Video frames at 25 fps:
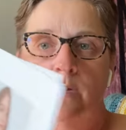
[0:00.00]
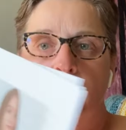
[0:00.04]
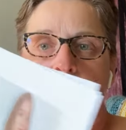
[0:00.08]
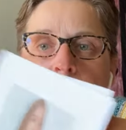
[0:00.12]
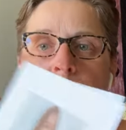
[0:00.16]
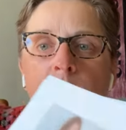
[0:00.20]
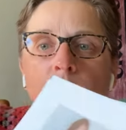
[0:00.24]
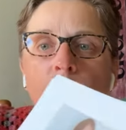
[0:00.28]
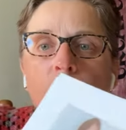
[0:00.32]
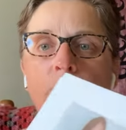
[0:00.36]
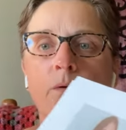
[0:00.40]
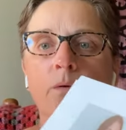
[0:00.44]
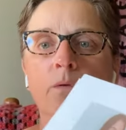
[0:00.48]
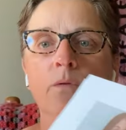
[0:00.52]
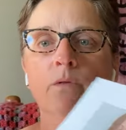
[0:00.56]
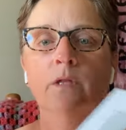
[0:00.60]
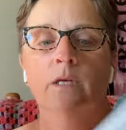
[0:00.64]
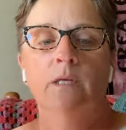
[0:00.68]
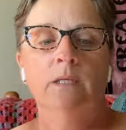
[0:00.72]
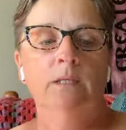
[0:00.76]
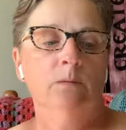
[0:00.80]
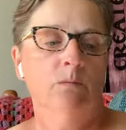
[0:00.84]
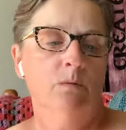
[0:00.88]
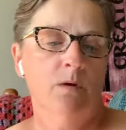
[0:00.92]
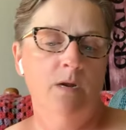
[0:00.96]
So
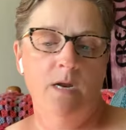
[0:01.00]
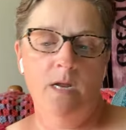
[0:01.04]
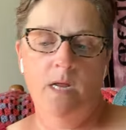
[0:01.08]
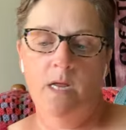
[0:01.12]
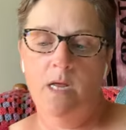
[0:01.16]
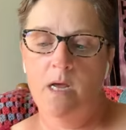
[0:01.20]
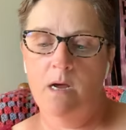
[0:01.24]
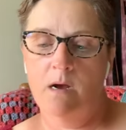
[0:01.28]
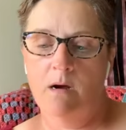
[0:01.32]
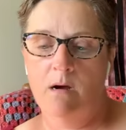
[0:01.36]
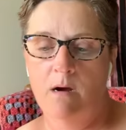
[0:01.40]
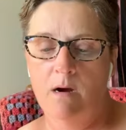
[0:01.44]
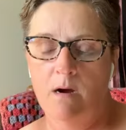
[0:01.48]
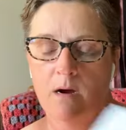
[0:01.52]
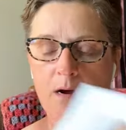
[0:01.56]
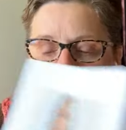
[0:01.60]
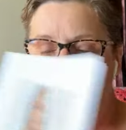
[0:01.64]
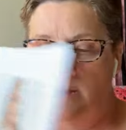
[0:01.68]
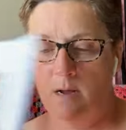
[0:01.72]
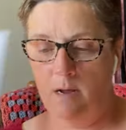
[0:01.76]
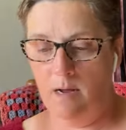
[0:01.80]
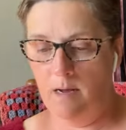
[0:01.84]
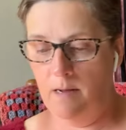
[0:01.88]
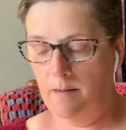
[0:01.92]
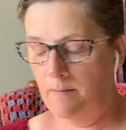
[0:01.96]
this one here
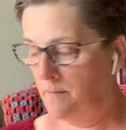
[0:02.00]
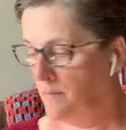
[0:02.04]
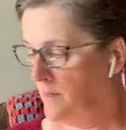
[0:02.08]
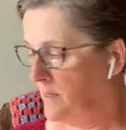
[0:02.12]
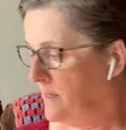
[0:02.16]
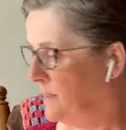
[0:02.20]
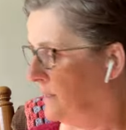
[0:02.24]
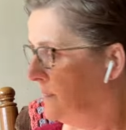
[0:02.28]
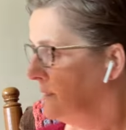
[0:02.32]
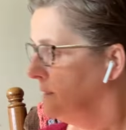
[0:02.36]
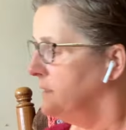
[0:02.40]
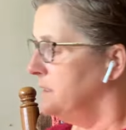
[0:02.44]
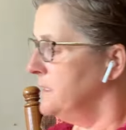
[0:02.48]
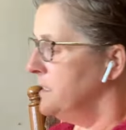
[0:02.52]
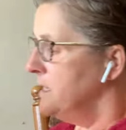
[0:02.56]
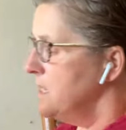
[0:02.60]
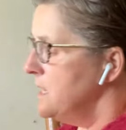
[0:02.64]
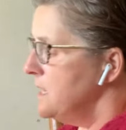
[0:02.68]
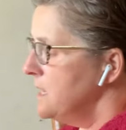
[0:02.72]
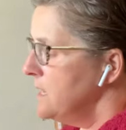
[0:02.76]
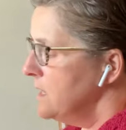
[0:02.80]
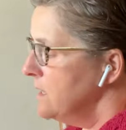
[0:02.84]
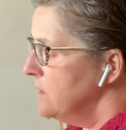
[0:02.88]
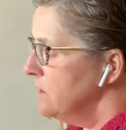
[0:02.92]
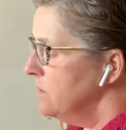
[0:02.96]
is
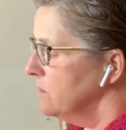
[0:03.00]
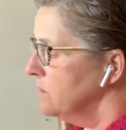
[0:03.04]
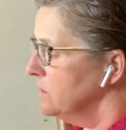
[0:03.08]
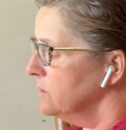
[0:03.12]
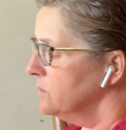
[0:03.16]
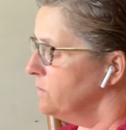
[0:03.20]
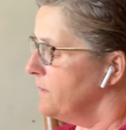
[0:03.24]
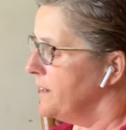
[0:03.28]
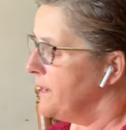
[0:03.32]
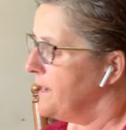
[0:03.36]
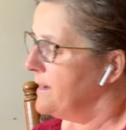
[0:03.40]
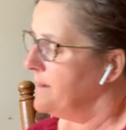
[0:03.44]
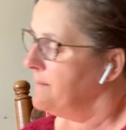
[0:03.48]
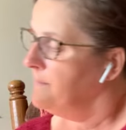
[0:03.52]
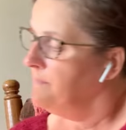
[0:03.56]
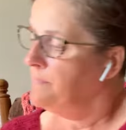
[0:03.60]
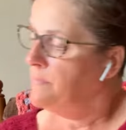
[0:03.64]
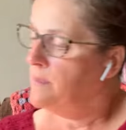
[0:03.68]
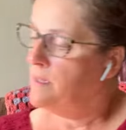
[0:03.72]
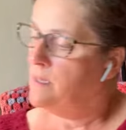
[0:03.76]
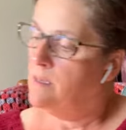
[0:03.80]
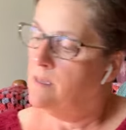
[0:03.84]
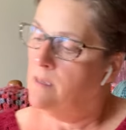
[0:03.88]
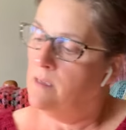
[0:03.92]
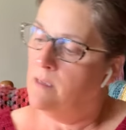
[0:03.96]
the Goldwing
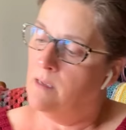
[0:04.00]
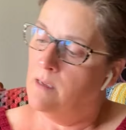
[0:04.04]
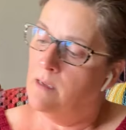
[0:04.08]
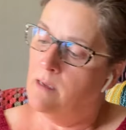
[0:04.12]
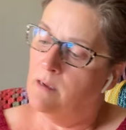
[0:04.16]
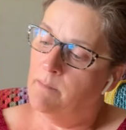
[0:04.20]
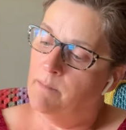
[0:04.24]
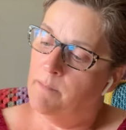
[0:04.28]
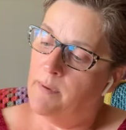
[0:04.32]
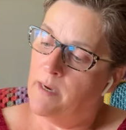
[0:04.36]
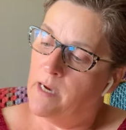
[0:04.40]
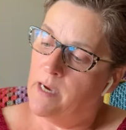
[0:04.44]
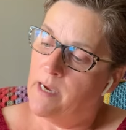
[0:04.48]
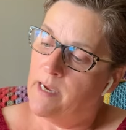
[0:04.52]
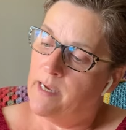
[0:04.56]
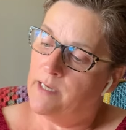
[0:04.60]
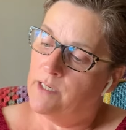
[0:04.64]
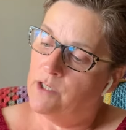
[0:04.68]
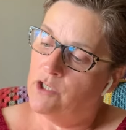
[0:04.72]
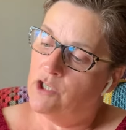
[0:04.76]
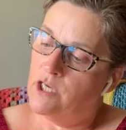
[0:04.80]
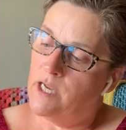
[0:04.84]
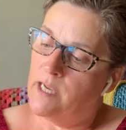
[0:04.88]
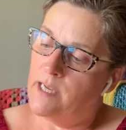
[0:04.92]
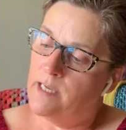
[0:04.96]
by
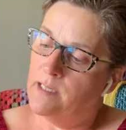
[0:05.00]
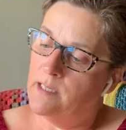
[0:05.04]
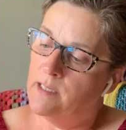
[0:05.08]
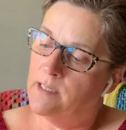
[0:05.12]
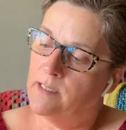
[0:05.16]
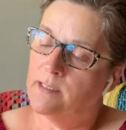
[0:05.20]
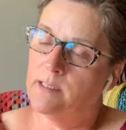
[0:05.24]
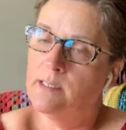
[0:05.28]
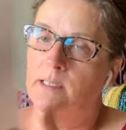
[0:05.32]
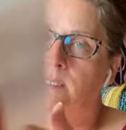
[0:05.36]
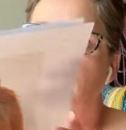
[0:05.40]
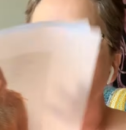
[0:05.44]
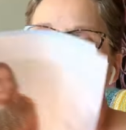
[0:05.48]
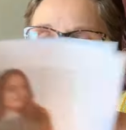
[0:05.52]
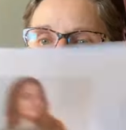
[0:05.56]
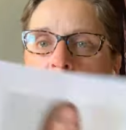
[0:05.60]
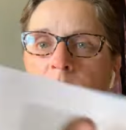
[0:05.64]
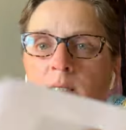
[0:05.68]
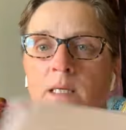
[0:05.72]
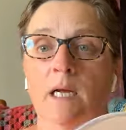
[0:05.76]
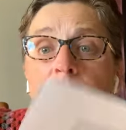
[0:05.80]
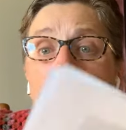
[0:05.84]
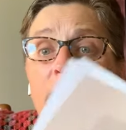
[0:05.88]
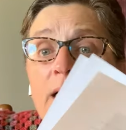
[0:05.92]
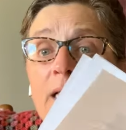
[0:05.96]
Jen
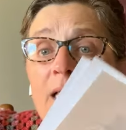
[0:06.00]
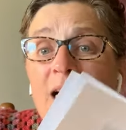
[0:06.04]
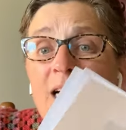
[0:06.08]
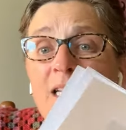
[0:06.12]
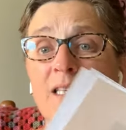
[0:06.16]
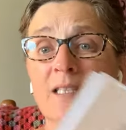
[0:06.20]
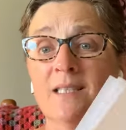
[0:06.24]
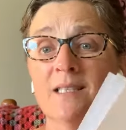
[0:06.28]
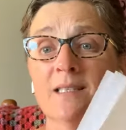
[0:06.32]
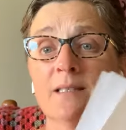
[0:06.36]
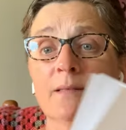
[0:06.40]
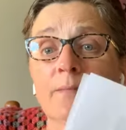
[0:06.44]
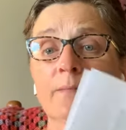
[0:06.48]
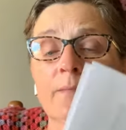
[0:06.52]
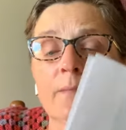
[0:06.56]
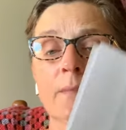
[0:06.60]
Steingass.